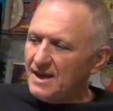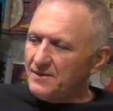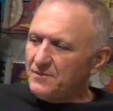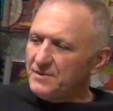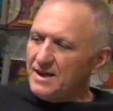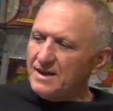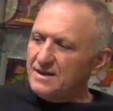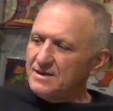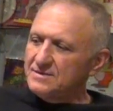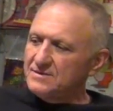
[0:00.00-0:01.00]

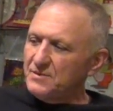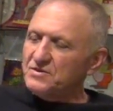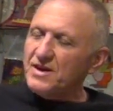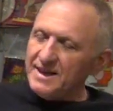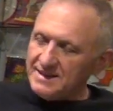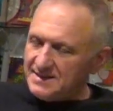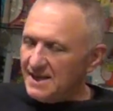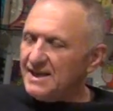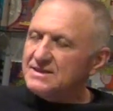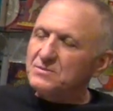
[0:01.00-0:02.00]
And we traded
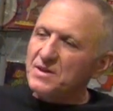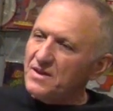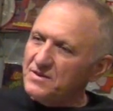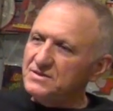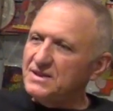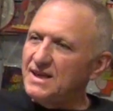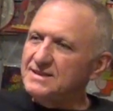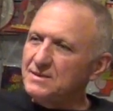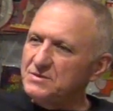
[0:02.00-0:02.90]
zines with other zines.